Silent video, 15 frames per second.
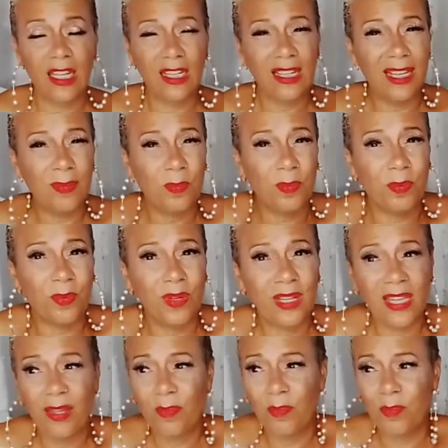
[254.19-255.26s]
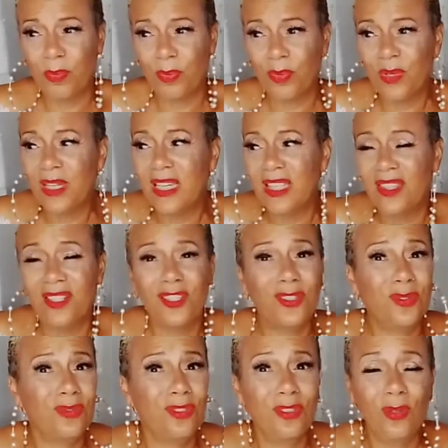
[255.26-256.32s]
It like it breathed
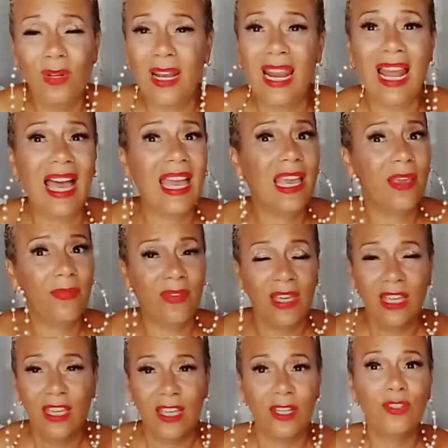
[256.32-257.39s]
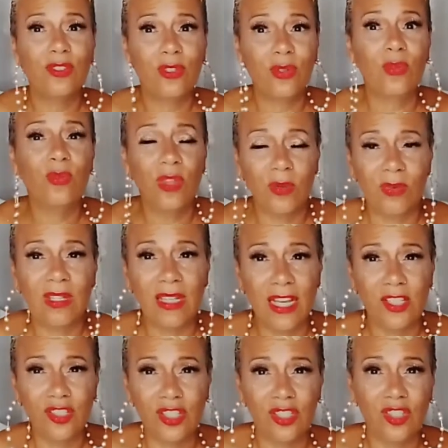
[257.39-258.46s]
new life into the
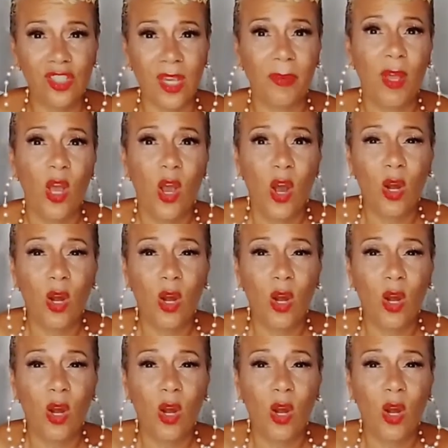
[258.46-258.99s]
relationship,